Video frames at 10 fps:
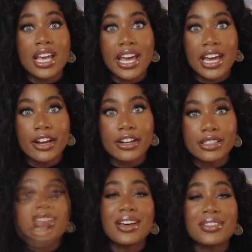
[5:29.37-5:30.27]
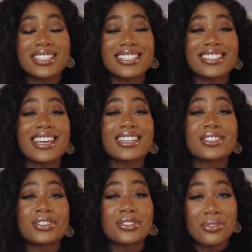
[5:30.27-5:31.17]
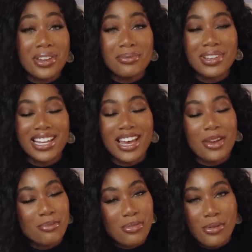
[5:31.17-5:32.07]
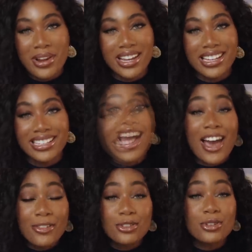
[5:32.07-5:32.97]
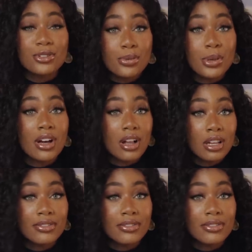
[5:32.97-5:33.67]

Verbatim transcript: the hair. Now this is extremely important. After doing all